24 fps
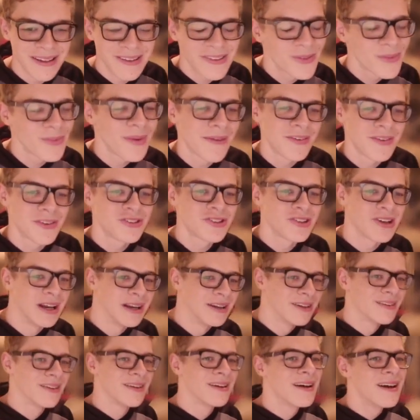IT'S Weather
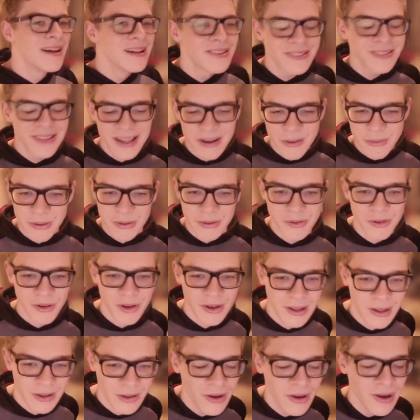Channel. Today we're going to
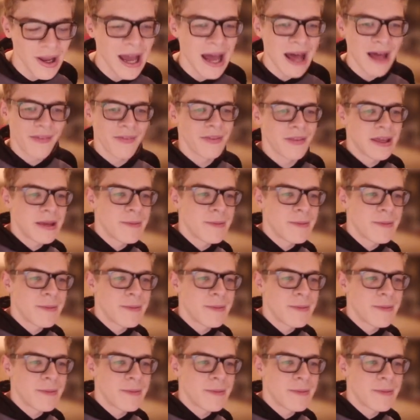take a look at the